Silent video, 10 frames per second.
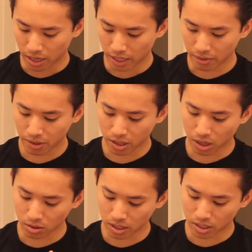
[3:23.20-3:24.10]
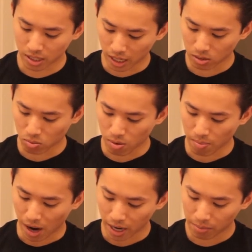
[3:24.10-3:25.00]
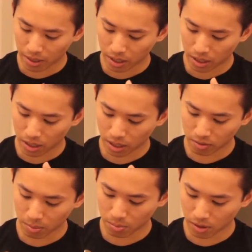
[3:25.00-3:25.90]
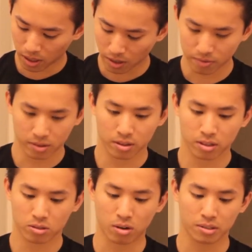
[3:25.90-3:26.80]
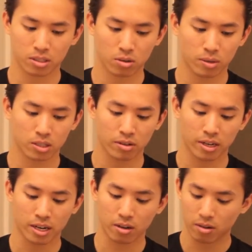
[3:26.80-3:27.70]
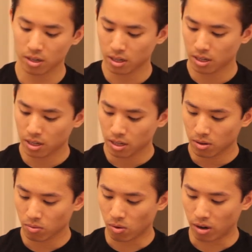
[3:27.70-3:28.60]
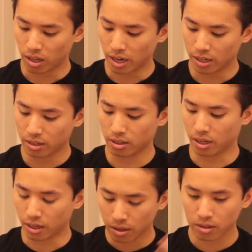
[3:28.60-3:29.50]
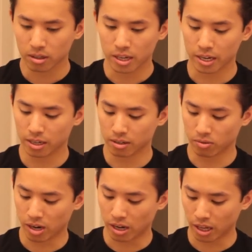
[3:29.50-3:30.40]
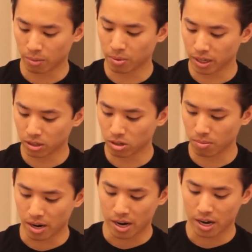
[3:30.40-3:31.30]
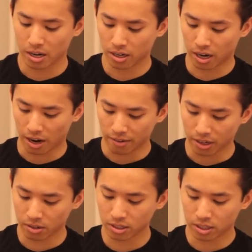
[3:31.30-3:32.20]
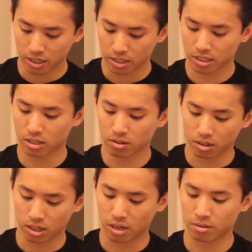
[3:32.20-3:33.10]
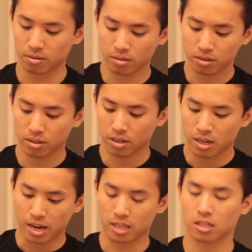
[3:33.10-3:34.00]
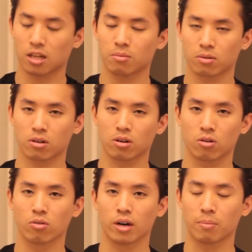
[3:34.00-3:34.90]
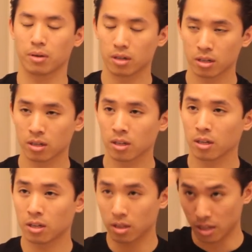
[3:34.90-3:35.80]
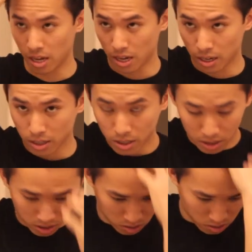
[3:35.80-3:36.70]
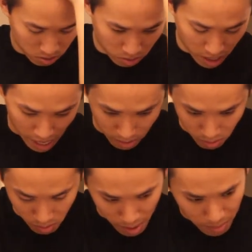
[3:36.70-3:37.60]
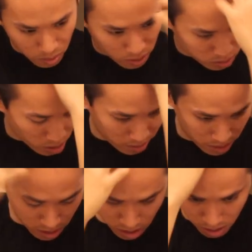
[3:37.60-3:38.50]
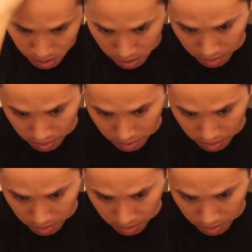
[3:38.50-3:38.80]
even though this does remind me of the um, Suavecito Original right now, while I like take it when I like bring it through my hair, I notice it's still a lot has a lot more grip than what I remember with Suavecito.